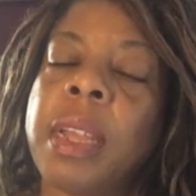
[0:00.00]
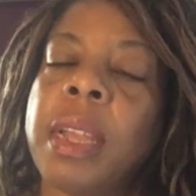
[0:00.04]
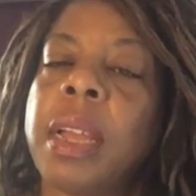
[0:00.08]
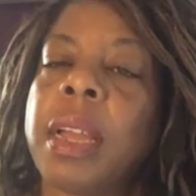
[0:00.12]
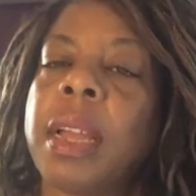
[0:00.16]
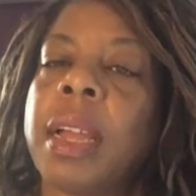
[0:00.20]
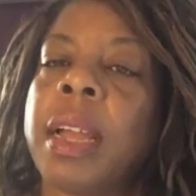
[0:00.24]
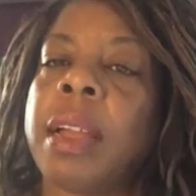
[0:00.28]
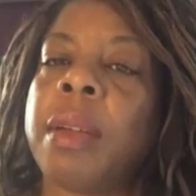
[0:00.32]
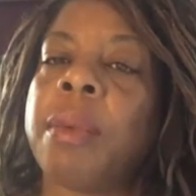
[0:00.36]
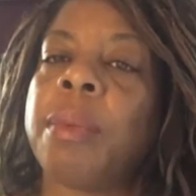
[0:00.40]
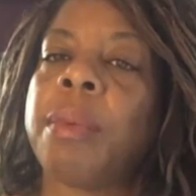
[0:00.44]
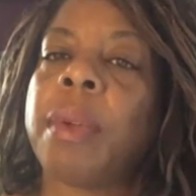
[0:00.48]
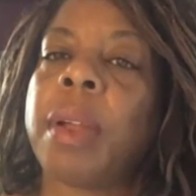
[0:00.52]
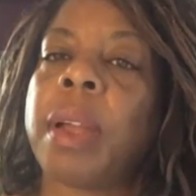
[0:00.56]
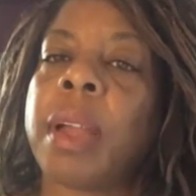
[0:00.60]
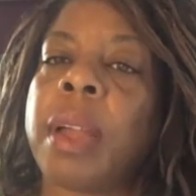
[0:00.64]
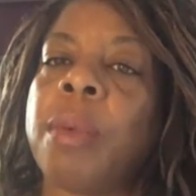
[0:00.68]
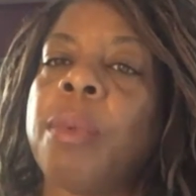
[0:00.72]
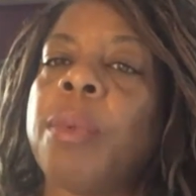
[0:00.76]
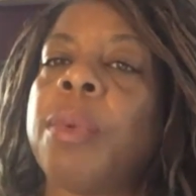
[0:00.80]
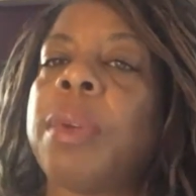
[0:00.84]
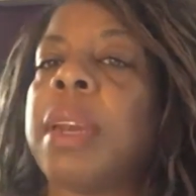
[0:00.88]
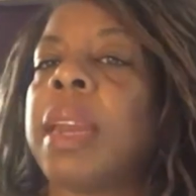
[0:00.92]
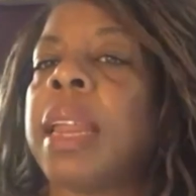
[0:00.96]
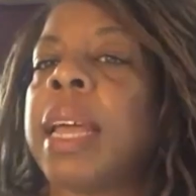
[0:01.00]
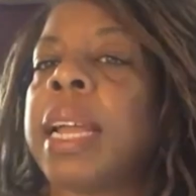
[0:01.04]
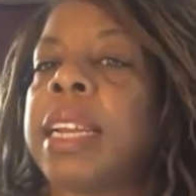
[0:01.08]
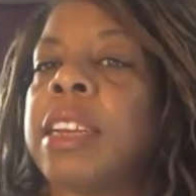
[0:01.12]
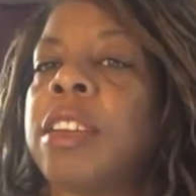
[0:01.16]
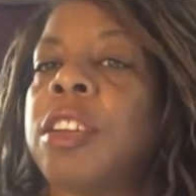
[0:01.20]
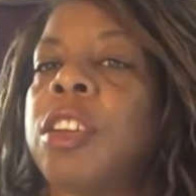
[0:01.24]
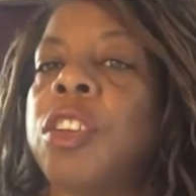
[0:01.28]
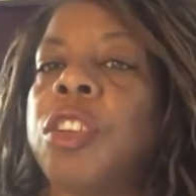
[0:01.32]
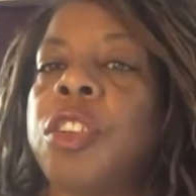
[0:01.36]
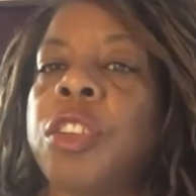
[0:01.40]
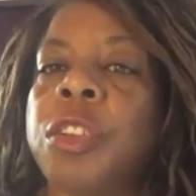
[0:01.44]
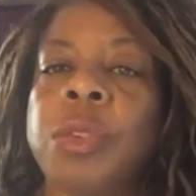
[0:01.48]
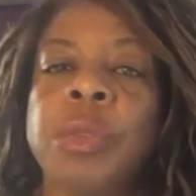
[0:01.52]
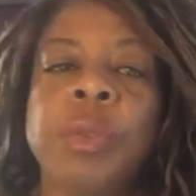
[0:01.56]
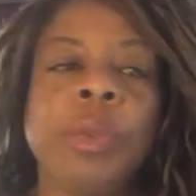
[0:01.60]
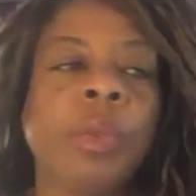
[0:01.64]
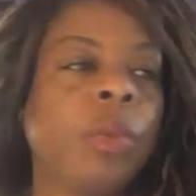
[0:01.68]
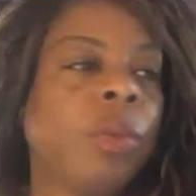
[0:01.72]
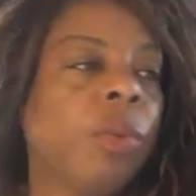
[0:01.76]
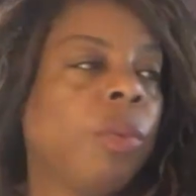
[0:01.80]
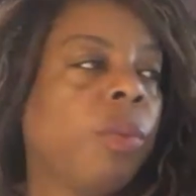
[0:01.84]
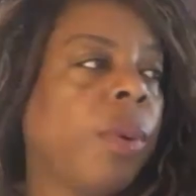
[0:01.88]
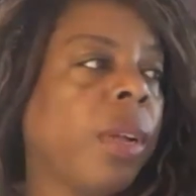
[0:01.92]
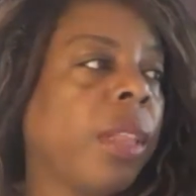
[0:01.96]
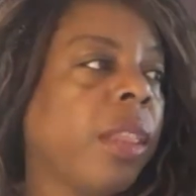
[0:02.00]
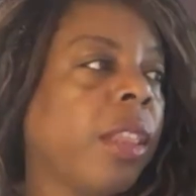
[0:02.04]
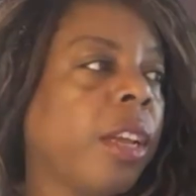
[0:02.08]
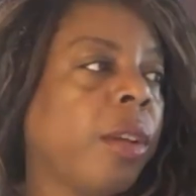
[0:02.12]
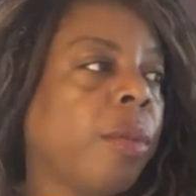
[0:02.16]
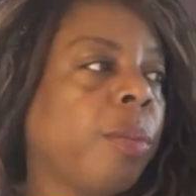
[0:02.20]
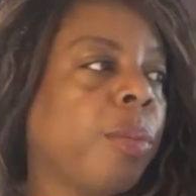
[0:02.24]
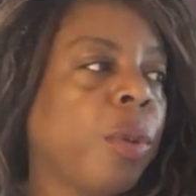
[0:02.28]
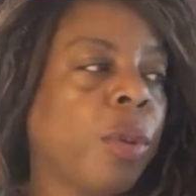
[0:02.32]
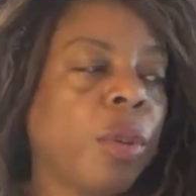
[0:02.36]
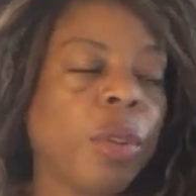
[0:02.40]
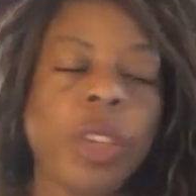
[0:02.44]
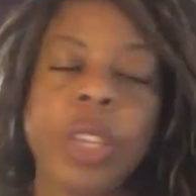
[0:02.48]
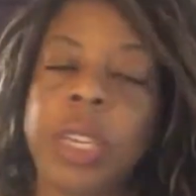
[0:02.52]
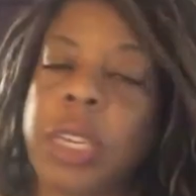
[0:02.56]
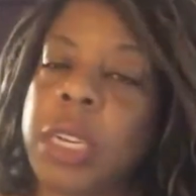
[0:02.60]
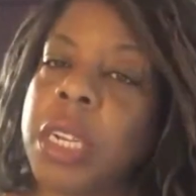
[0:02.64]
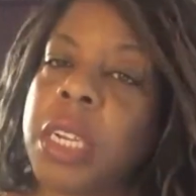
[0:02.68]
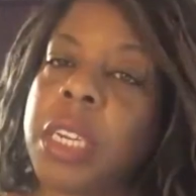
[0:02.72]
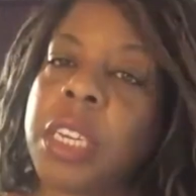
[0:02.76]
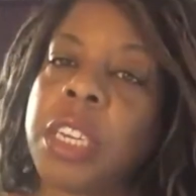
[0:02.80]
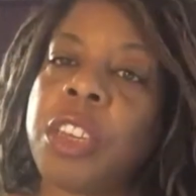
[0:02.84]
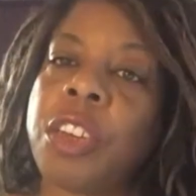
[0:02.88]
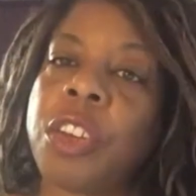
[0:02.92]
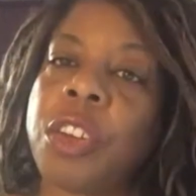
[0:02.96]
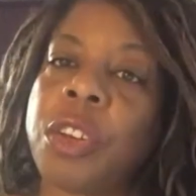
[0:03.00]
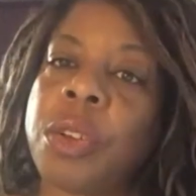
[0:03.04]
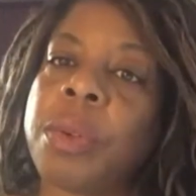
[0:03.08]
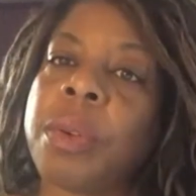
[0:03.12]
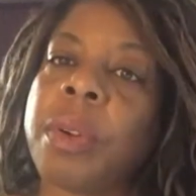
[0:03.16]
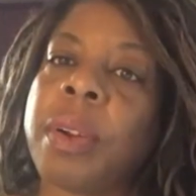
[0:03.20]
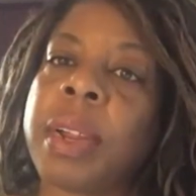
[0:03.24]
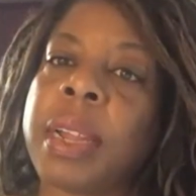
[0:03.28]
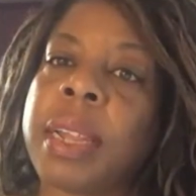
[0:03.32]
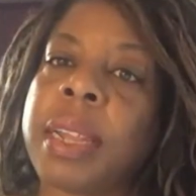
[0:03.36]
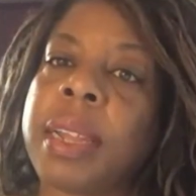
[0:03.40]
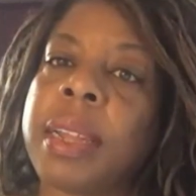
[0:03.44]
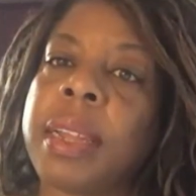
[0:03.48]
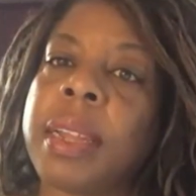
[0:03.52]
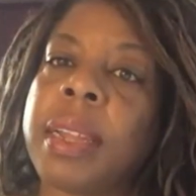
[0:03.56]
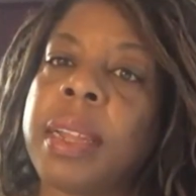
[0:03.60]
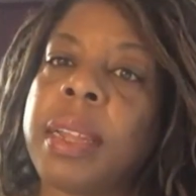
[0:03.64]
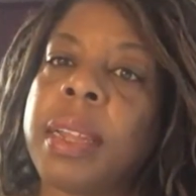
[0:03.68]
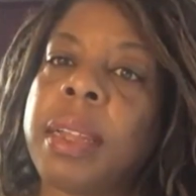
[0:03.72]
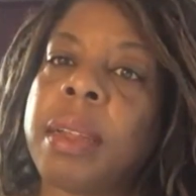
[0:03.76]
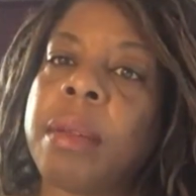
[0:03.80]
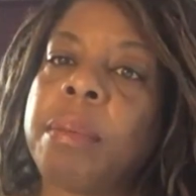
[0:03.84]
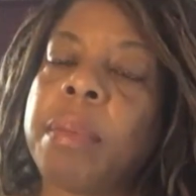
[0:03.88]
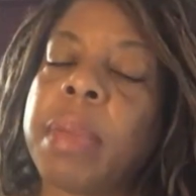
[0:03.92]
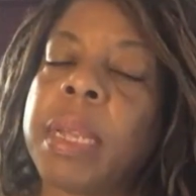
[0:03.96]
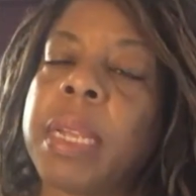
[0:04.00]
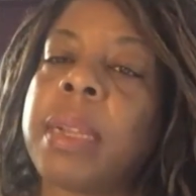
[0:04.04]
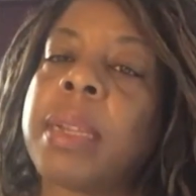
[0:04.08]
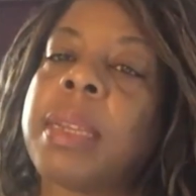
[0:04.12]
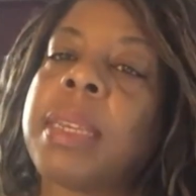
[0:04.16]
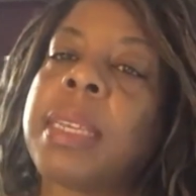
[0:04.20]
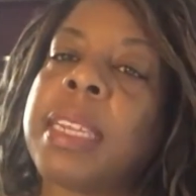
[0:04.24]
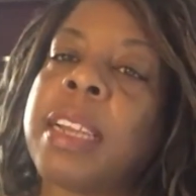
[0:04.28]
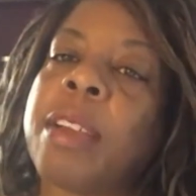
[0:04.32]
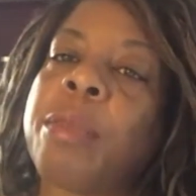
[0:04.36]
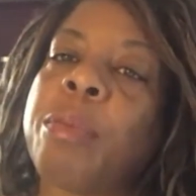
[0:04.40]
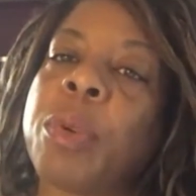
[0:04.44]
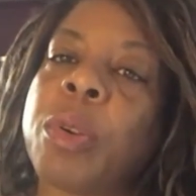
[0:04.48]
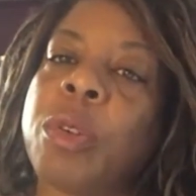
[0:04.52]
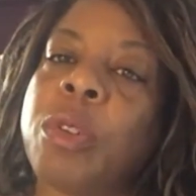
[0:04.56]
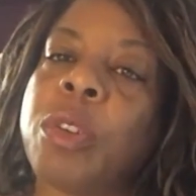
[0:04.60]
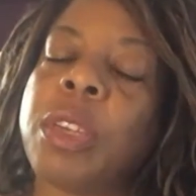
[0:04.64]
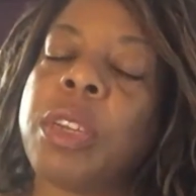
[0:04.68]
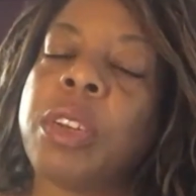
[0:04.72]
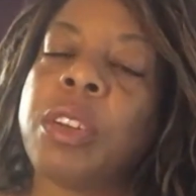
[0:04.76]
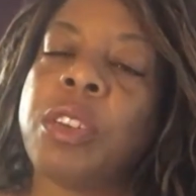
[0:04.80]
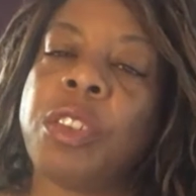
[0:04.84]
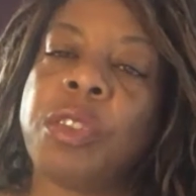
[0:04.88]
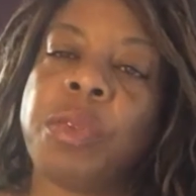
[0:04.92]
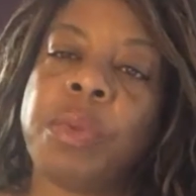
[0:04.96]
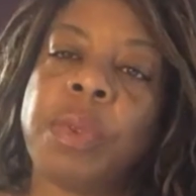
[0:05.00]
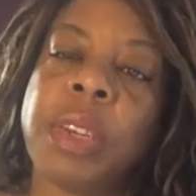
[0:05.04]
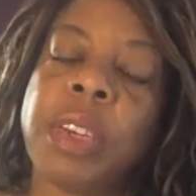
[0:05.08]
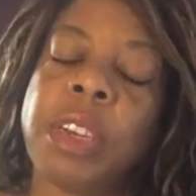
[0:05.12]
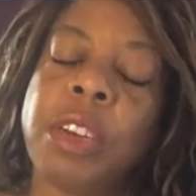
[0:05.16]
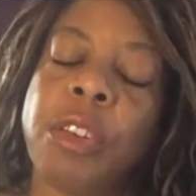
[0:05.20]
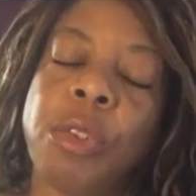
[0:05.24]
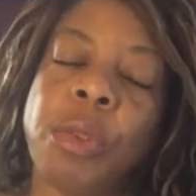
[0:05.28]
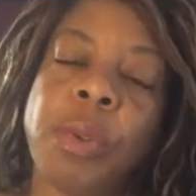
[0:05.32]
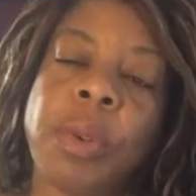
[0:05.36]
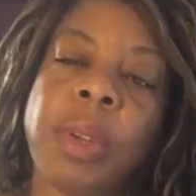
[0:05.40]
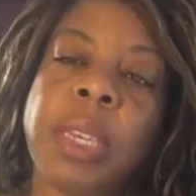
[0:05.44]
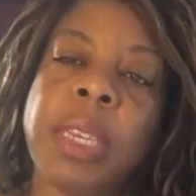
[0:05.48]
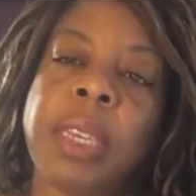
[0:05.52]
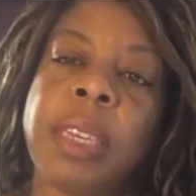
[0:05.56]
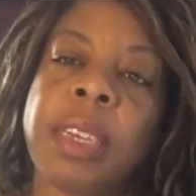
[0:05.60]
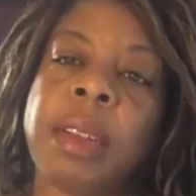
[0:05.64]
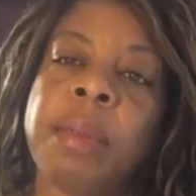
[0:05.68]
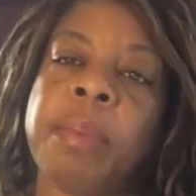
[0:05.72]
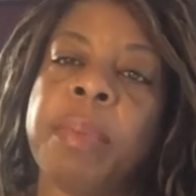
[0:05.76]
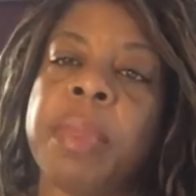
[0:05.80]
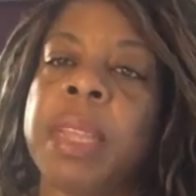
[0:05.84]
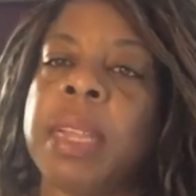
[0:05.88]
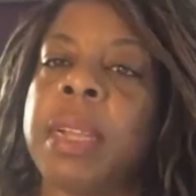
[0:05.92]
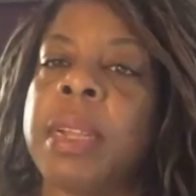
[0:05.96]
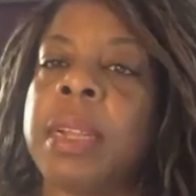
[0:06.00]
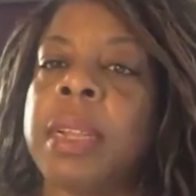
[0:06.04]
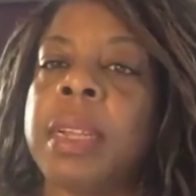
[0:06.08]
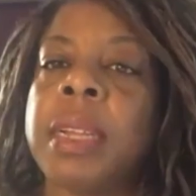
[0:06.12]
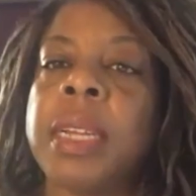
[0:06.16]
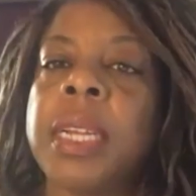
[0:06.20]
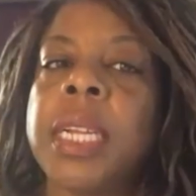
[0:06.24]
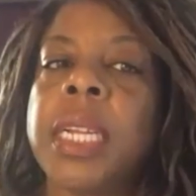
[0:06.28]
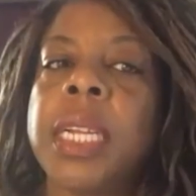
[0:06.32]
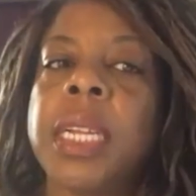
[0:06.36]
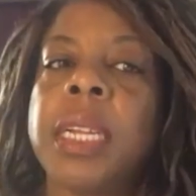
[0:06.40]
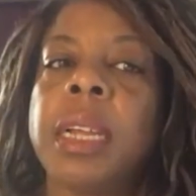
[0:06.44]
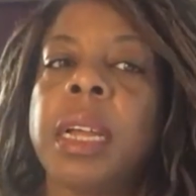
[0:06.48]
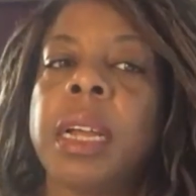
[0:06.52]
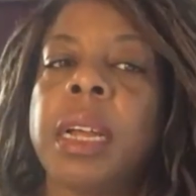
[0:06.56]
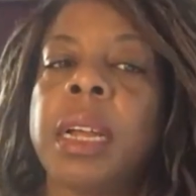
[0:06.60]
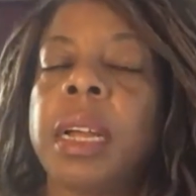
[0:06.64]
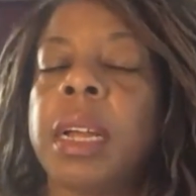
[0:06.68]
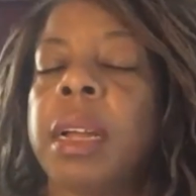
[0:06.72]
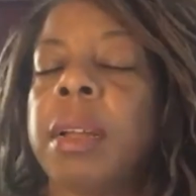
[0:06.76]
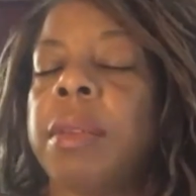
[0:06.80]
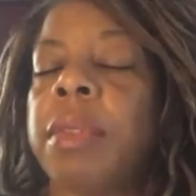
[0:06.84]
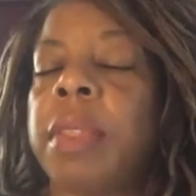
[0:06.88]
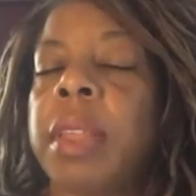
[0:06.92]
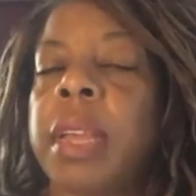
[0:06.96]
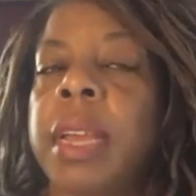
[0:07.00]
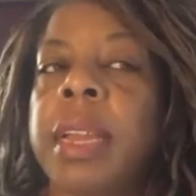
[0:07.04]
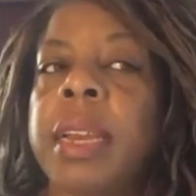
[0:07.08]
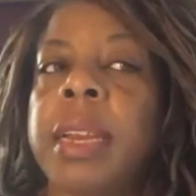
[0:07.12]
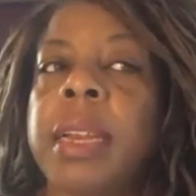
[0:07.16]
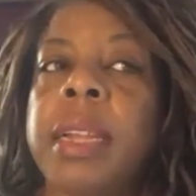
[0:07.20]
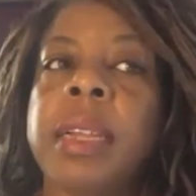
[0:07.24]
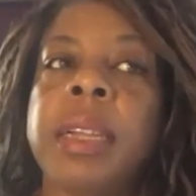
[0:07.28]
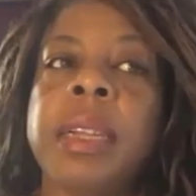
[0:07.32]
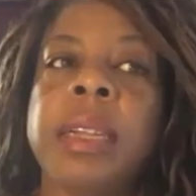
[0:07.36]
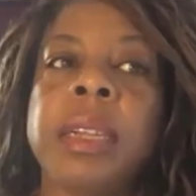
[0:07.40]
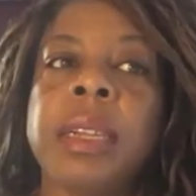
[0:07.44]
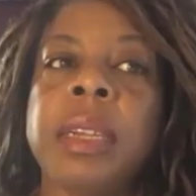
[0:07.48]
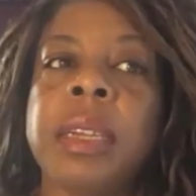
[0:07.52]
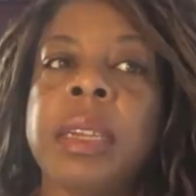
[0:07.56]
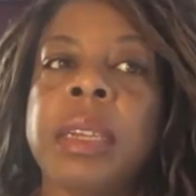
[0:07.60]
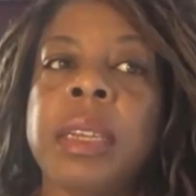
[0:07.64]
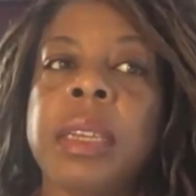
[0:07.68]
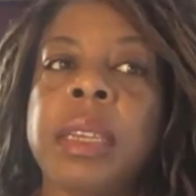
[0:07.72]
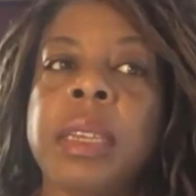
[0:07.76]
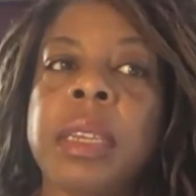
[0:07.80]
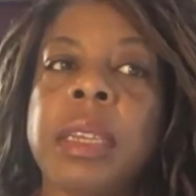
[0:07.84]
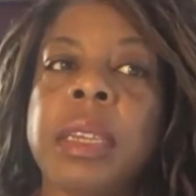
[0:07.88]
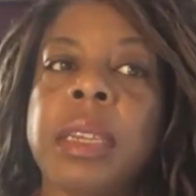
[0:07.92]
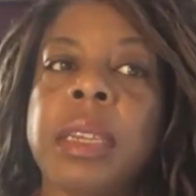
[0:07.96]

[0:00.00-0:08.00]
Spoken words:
I would like to do what that person is doing, because that person is really doing something that is